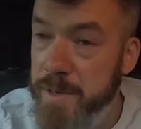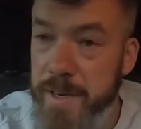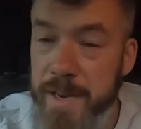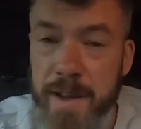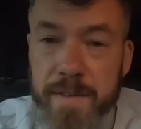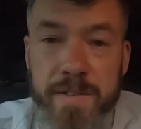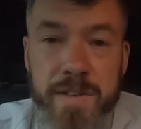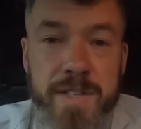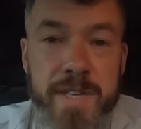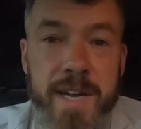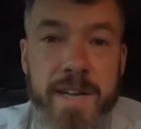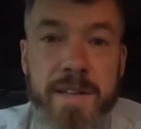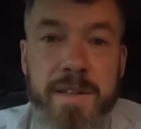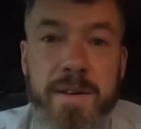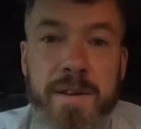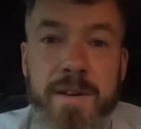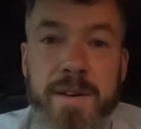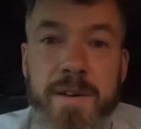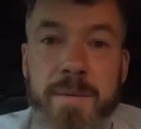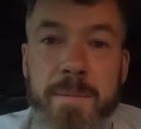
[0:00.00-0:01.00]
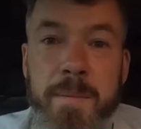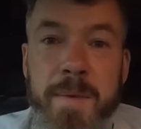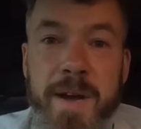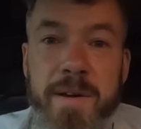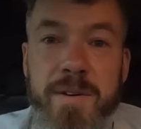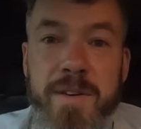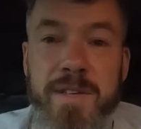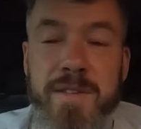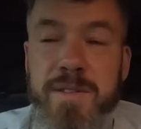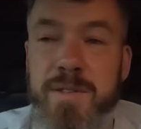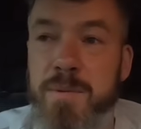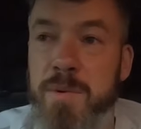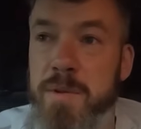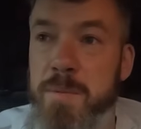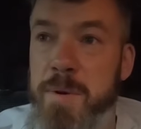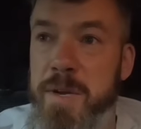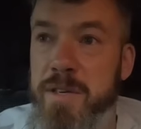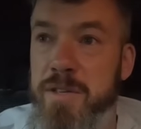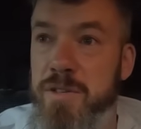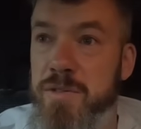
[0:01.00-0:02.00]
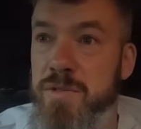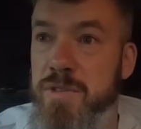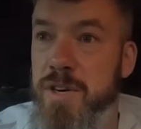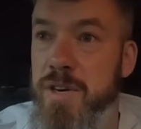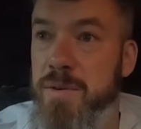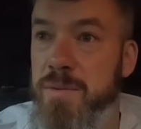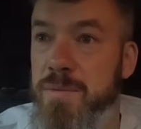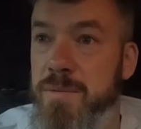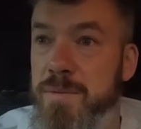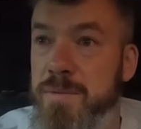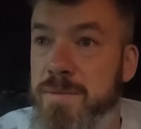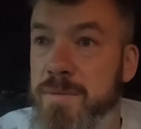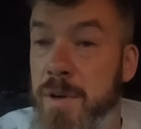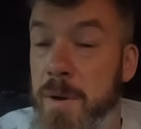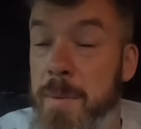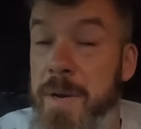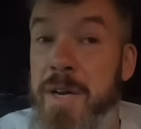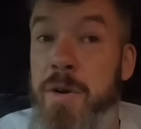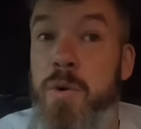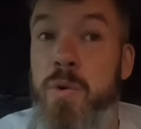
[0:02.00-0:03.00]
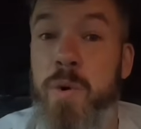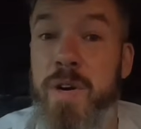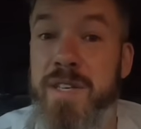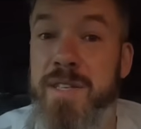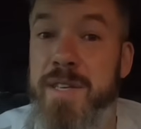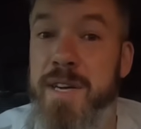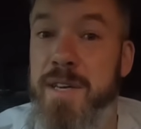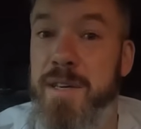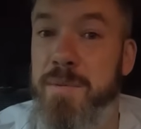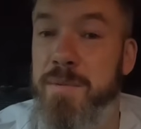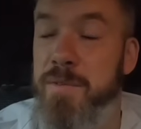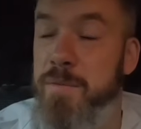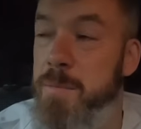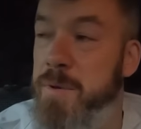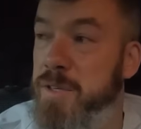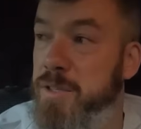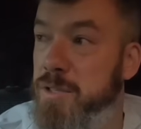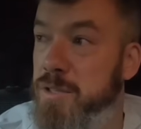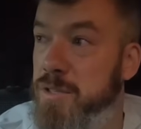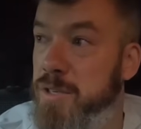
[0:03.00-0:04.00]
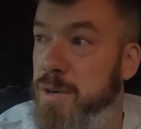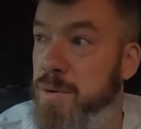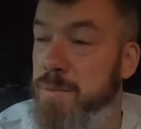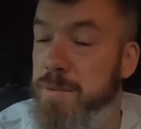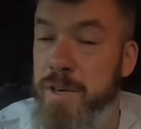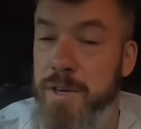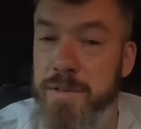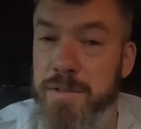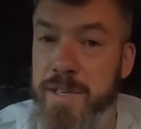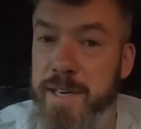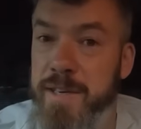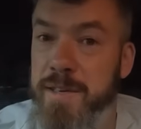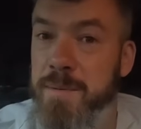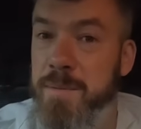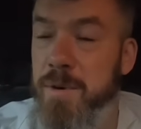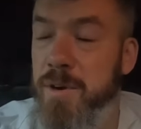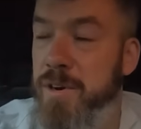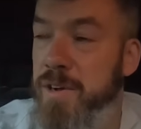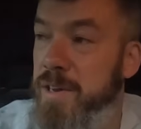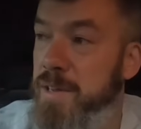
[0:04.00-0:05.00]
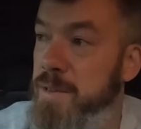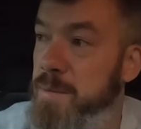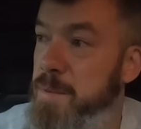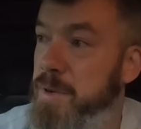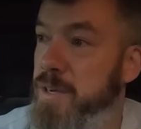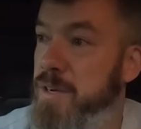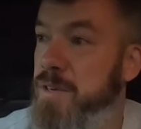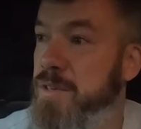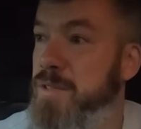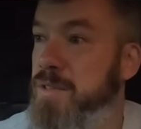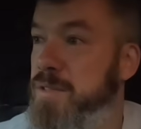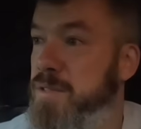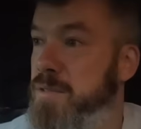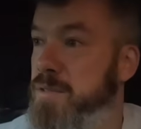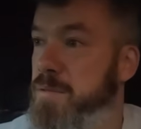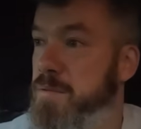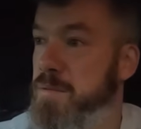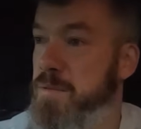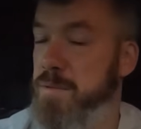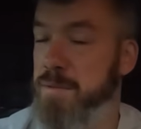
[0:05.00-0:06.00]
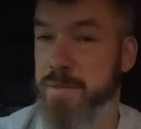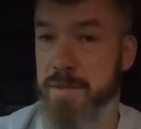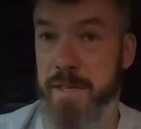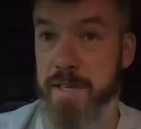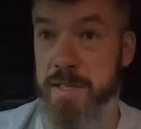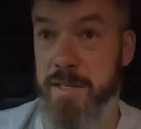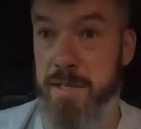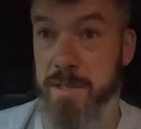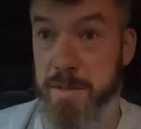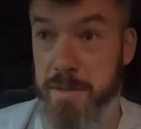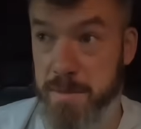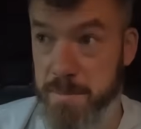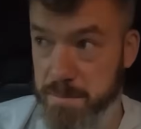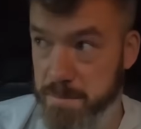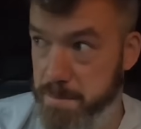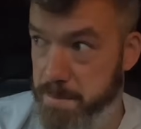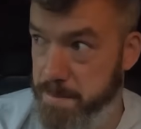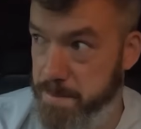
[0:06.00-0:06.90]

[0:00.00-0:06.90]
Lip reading: Never take the mountains with a pinch of salt. I mean, always take them with a pinch of salt. Don't take them lightly, because this is,